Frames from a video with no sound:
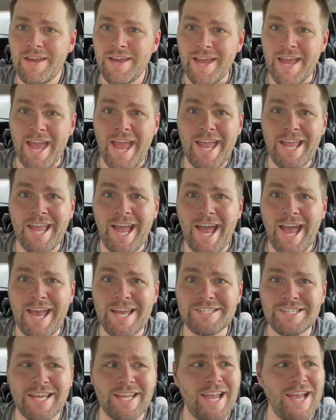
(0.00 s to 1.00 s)
Hey
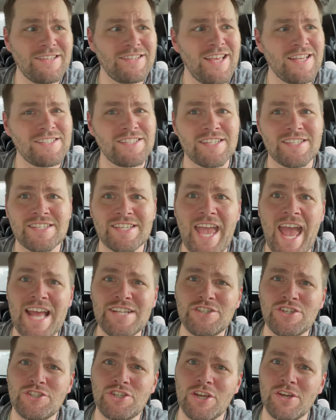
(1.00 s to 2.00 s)
guys, I got that
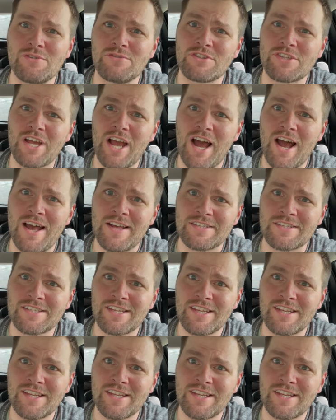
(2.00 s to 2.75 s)
Saskatchewan sauce.